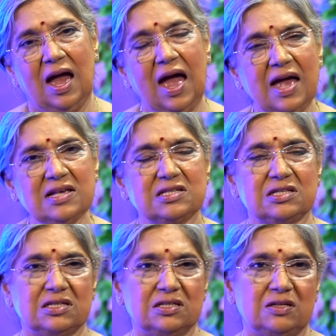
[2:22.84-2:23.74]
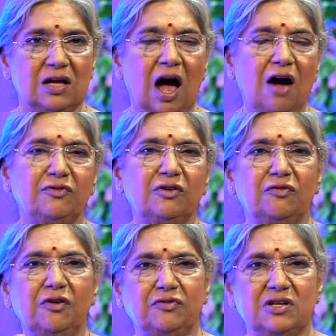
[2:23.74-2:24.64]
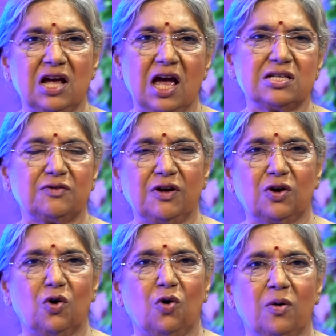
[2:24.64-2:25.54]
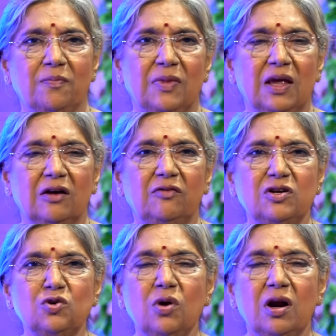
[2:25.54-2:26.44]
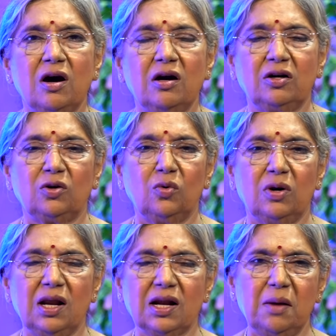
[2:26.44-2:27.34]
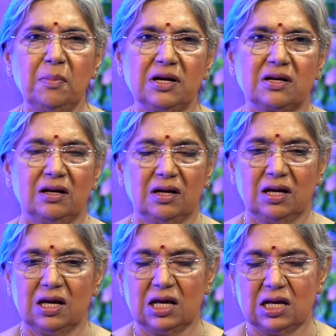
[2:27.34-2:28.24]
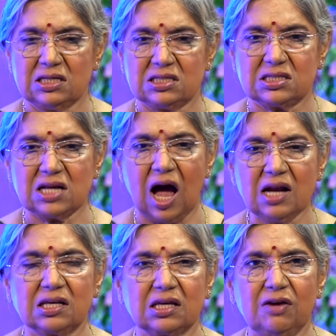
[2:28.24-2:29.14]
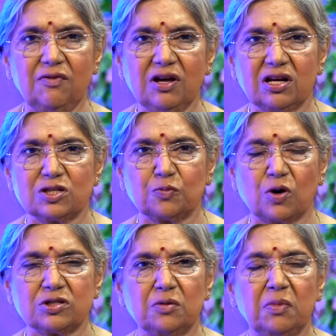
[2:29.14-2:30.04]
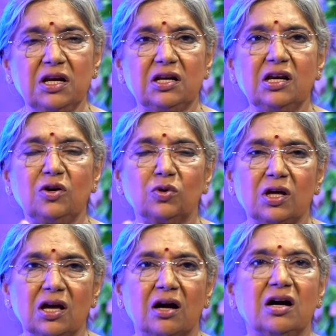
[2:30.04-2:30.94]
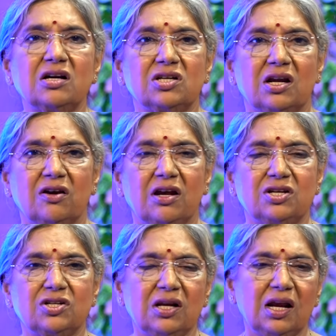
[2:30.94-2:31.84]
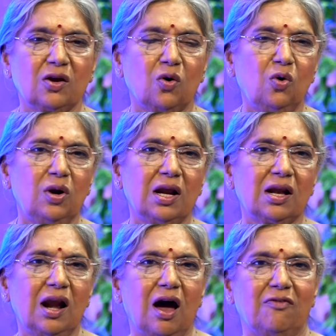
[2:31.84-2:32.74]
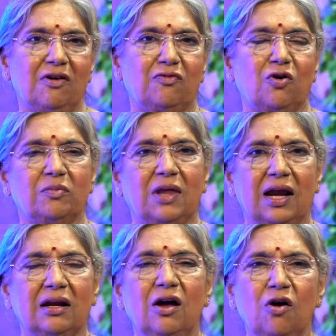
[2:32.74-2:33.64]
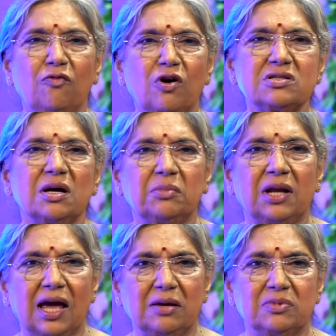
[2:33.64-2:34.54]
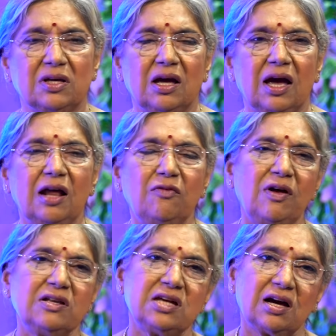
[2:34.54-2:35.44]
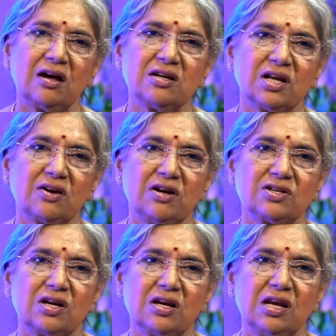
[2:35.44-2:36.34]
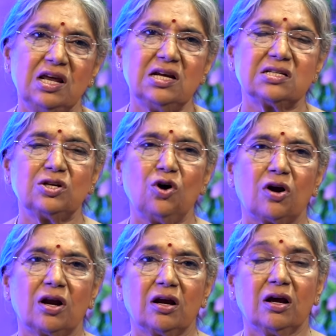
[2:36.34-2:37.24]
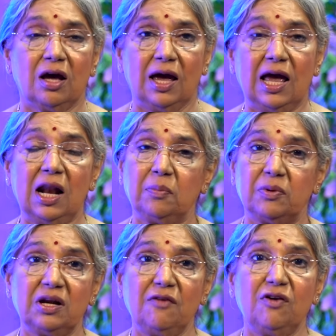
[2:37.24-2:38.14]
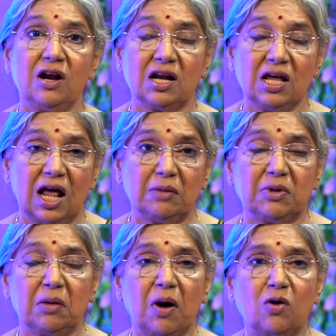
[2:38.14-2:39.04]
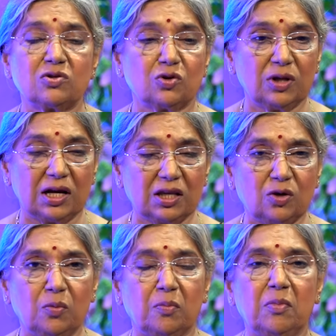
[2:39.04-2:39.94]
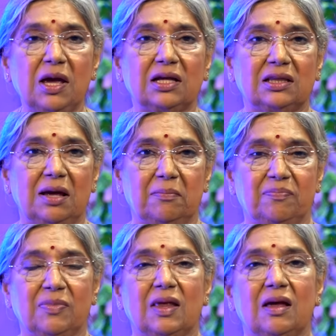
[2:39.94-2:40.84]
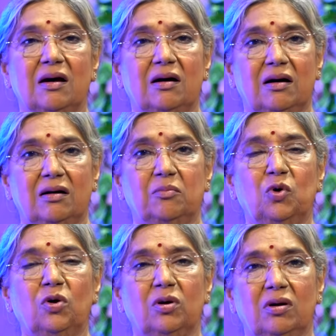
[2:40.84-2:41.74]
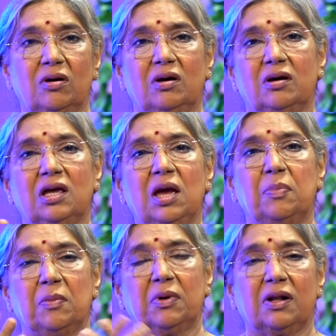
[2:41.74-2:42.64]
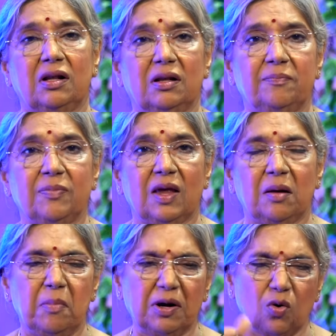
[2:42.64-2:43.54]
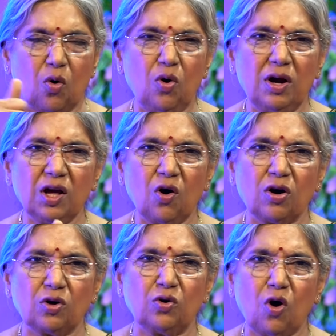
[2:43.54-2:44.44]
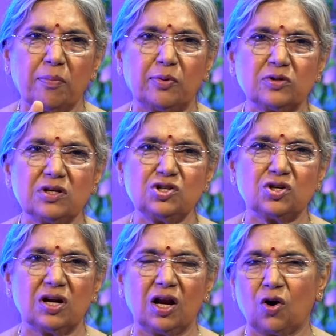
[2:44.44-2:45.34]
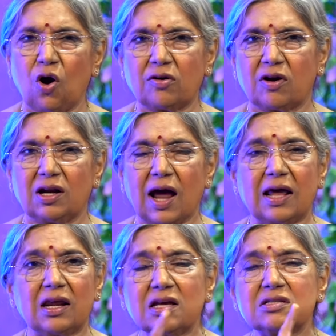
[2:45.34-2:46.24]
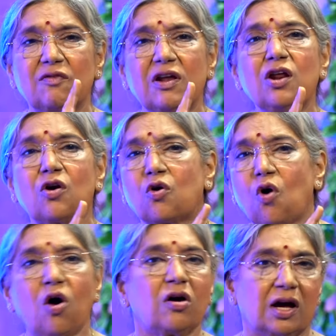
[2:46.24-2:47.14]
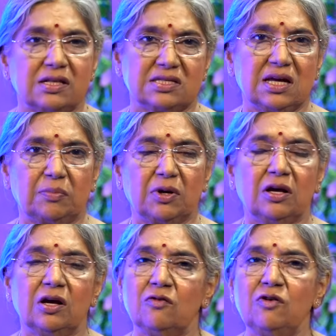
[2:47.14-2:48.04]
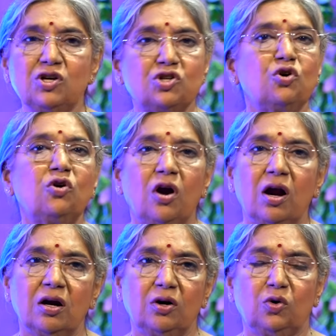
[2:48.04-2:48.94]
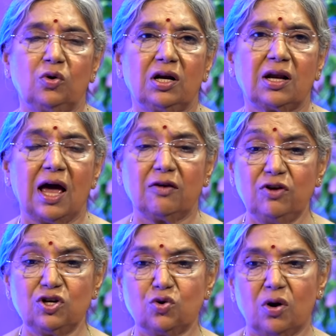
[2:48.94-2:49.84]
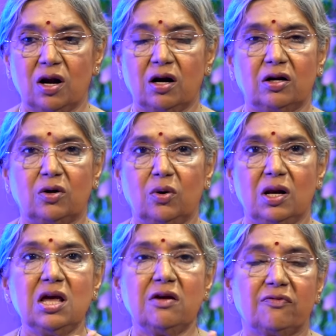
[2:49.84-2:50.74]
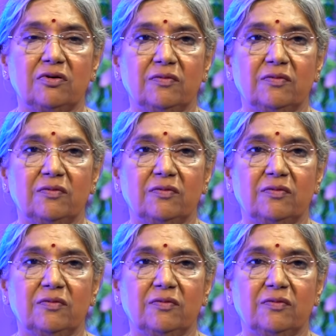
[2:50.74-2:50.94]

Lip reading: As after 50, as we grow, we should learn to little bit start giving responsibility to the younger generation and go little away from that for some time. And when younger generation needs your help, definitely help them out so that you make them more capable. But holding on to your position and not retiring is a very wrong concept. We should learn to retire. We should learn to leave.